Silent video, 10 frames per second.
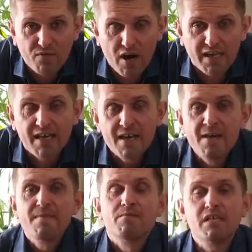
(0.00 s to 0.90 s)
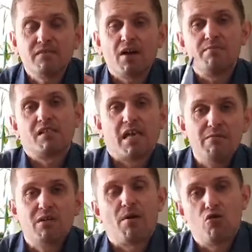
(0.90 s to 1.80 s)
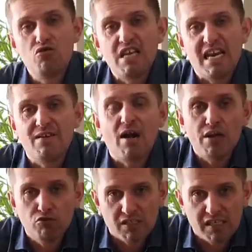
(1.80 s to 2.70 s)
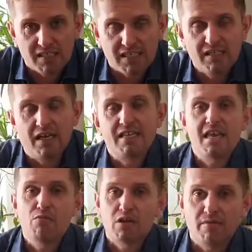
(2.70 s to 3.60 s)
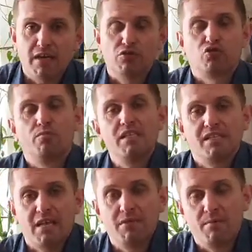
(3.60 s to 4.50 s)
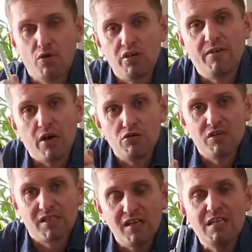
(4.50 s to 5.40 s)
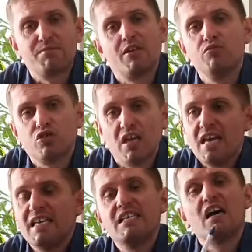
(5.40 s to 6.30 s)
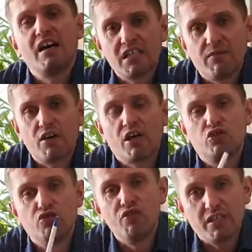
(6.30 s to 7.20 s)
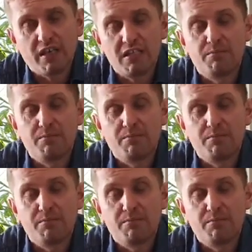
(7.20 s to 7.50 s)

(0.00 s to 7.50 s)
This problem because all time. All were plundered by us stand. On a threshold of revolution of consciousness I to you.